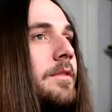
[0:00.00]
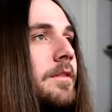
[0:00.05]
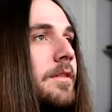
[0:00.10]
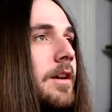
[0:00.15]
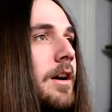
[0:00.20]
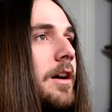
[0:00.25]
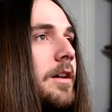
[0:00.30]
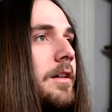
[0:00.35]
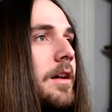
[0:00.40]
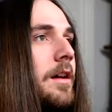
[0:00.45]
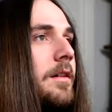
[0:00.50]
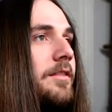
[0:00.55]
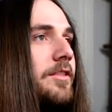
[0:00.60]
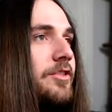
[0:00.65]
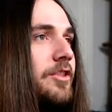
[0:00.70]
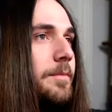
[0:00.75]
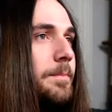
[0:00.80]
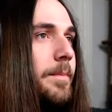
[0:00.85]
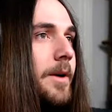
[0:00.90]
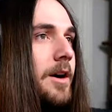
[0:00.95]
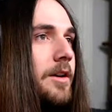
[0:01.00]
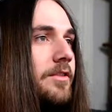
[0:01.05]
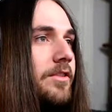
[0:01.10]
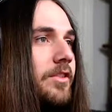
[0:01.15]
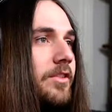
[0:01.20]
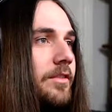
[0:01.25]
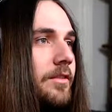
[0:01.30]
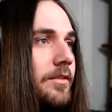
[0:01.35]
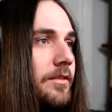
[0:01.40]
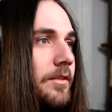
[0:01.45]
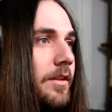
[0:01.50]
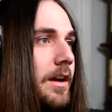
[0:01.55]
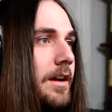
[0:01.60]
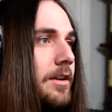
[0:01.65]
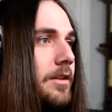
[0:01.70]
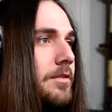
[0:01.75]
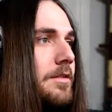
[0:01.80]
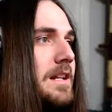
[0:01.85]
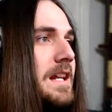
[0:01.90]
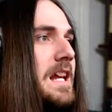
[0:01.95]
Oh no, it's just bugs. I
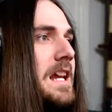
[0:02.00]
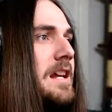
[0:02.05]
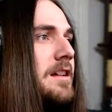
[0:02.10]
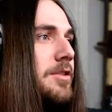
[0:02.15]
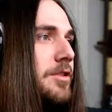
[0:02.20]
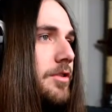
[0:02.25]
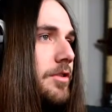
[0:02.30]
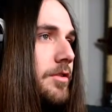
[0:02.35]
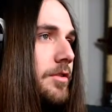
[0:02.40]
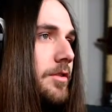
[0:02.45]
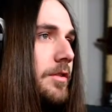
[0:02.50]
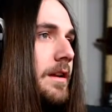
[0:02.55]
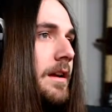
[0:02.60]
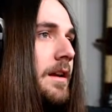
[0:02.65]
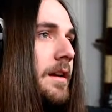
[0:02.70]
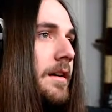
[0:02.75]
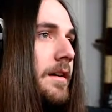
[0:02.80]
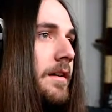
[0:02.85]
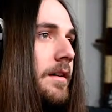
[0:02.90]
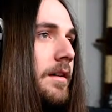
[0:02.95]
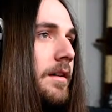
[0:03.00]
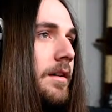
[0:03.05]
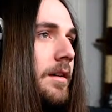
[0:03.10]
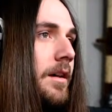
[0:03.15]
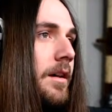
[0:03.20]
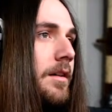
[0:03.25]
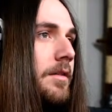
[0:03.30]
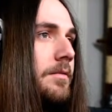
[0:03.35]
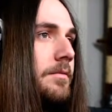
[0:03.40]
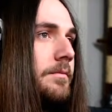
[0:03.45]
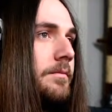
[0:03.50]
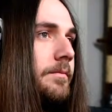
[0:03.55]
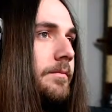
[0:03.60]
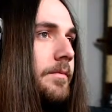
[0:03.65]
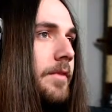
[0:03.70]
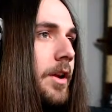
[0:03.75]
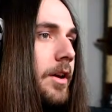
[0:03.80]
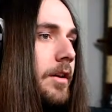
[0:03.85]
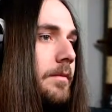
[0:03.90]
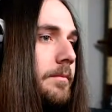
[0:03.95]
don't need you. Oh,
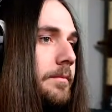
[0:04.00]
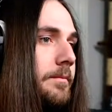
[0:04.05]
no.